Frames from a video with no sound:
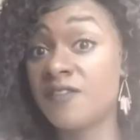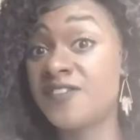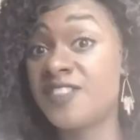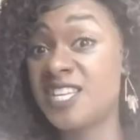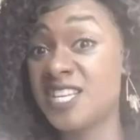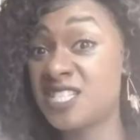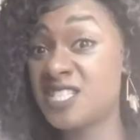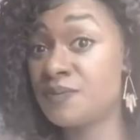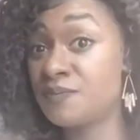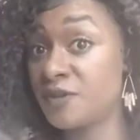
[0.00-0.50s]

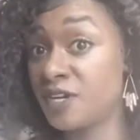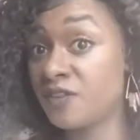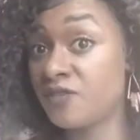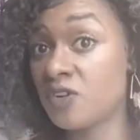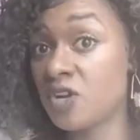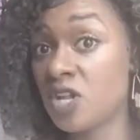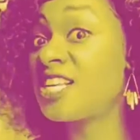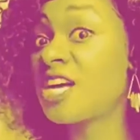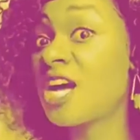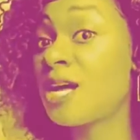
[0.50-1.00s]
of this
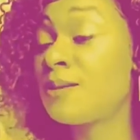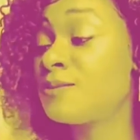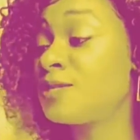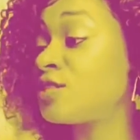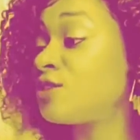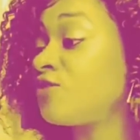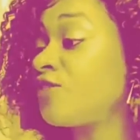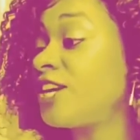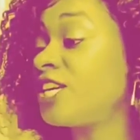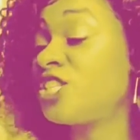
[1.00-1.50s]
mineral. It comes
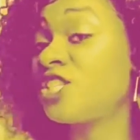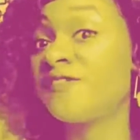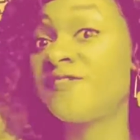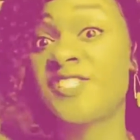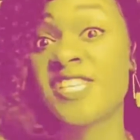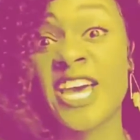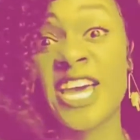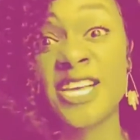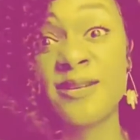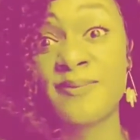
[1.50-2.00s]
in a range of
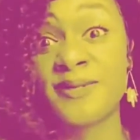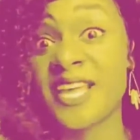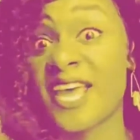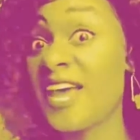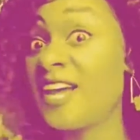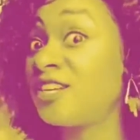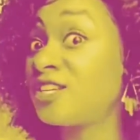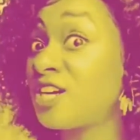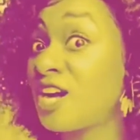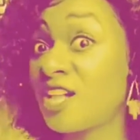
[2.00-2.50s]
types and